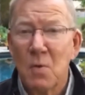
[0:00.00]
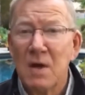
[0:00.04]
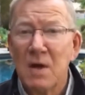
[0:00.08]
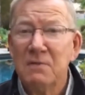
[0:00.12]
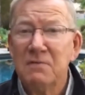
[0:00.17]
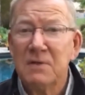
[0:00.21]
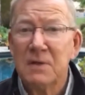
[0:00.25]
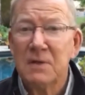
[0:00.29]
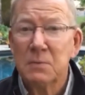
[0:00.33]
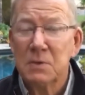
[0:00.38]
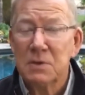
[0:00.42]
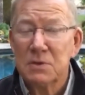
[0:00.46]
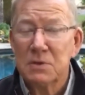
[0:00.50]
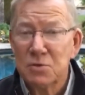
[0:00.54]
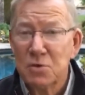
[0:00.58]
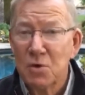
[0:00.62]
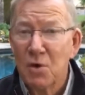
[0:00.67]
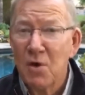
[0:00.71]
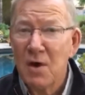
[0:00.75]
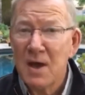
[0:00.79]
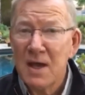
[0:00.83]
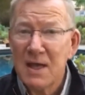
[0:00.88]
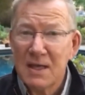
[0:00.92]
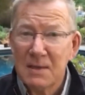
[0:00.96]
one filled with
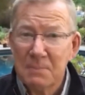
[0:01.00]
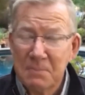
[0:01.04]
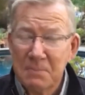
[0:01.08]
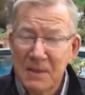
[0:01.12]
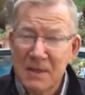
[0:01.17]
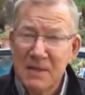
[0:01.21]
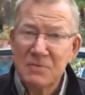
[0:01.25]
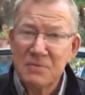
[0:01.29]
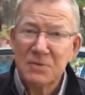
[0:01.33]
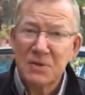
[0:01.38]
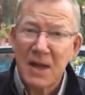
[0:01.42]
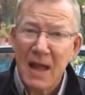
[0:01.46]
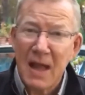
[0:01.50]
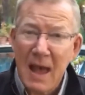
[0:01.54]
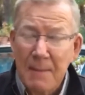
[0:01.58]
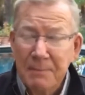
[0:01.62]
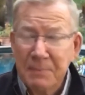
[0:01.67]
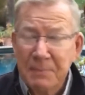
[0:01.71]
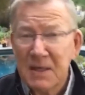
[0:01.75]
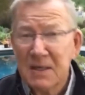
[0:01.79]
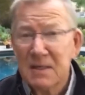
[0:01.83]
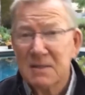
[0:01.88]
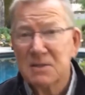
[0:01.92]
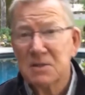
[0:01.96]
joy and peace and
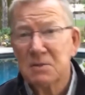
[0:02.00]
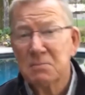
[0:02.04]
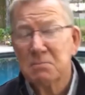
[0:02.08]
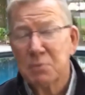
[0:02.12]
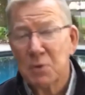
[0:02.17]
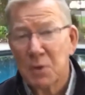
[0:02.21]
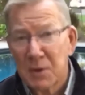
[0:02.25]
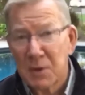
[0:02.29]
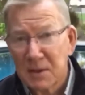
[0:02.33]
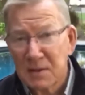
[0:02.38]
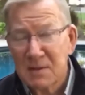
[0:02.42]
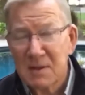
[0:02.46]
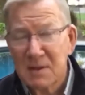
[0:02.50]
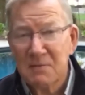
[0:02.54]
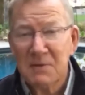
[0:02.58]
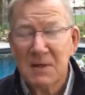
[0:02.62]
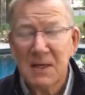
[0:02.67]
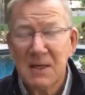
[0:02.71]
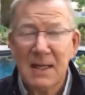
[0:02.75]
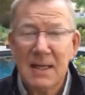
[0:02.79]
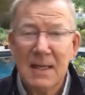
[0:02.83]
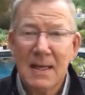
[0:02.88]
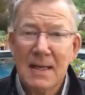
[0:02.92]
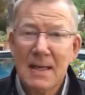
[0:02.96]
happiness and
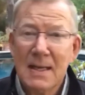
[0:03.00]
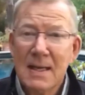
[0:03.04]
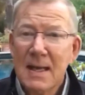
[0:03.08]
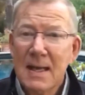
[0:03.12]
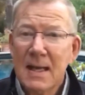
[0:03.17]
productivity,